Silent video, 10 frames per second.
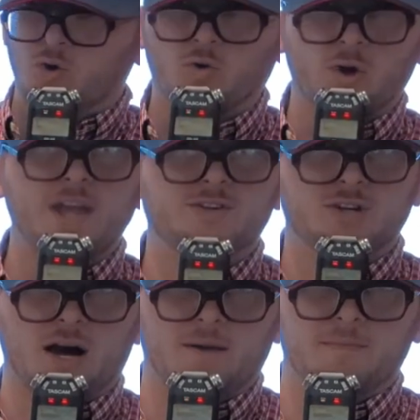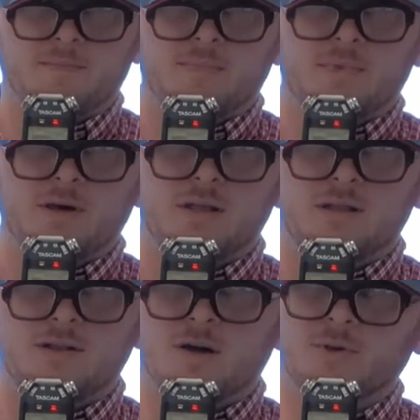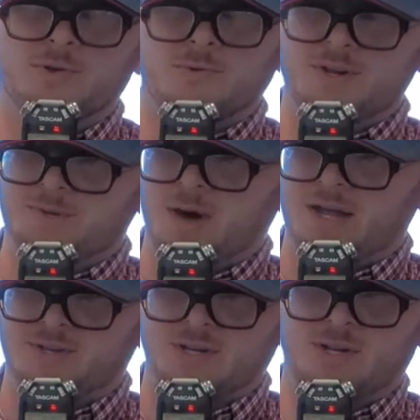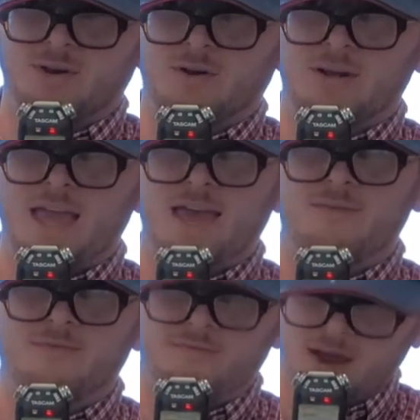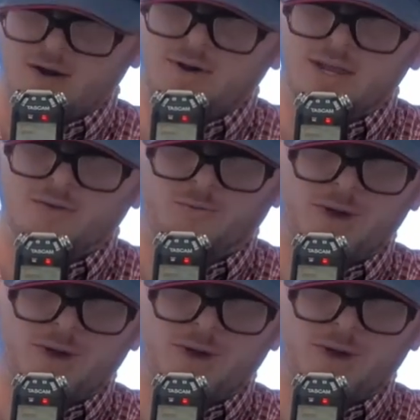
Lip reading: Great job. Number 3 spot secured and very